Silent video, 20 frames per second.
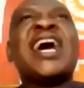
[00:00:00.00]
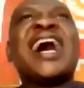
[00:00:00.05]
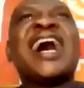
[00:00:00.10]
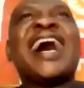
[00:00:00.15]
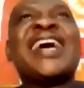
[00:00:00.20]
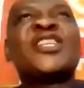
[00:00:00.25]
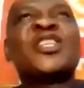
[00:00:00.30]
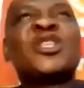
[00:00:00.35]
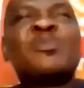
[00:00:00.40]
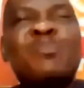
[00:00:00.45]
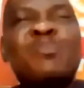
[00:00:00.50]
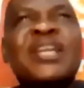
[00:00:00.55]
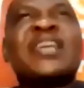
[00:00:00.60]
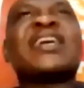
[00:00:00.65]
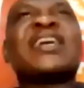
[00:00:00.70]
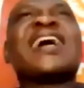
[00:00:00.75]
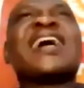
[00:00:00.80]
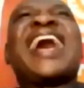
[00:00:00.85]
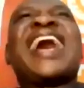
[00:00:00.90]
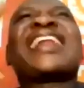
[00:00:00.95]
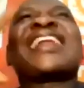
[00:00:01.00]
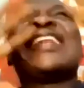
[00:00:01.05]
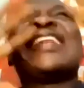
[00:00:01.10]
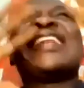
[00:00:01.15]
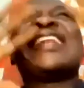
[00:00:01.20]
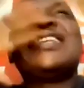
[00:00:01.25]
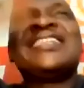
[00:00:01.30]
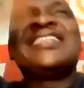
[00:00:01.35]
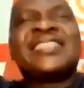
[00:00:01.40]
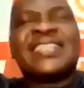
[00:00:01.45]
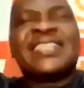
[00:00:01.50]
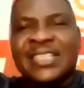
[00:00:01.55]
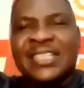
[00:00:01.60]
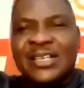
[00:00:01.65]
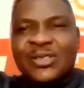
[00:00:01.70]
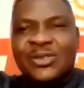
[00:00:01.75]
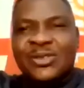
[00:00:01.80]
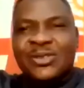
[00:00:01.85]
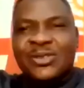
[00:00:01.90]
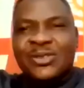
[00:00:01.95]
I speak, I release it
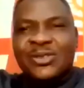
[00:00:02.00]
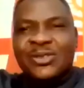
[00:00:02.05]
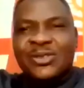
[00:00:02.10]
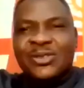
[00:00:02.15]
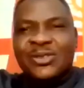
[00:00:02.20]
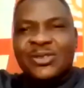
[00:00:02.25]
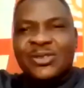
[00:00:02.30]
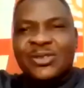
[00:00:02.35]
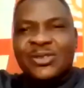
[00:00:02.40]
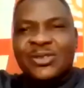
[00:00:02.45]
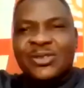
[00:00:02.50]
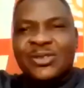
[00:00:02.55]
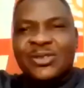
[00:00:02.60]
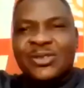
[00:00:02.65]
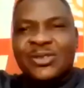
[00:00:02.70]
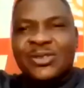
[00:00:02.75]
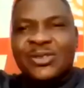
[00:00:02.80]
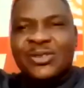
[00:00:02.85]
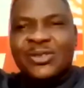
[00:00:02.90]
into the atmosphere.